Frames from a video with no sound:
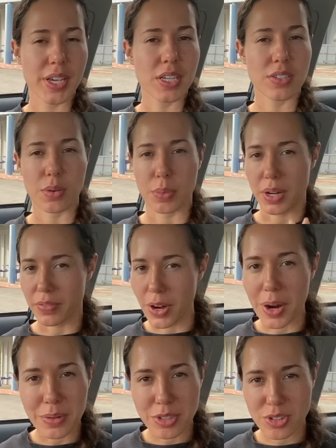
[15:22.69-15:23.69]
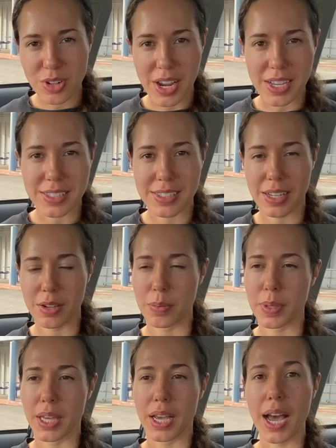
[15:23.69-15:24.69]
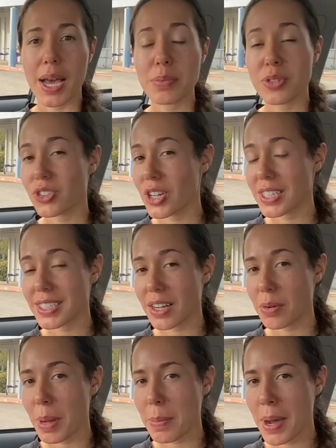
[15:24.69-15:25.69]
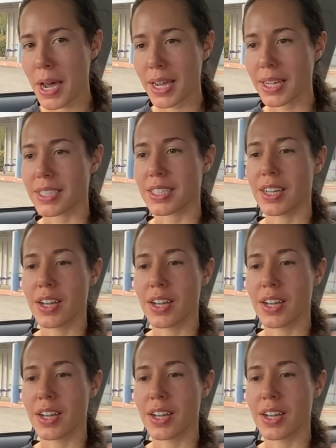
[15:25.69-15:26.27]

So whenever I was stressed, I would be like, I'm stressed out of my mind.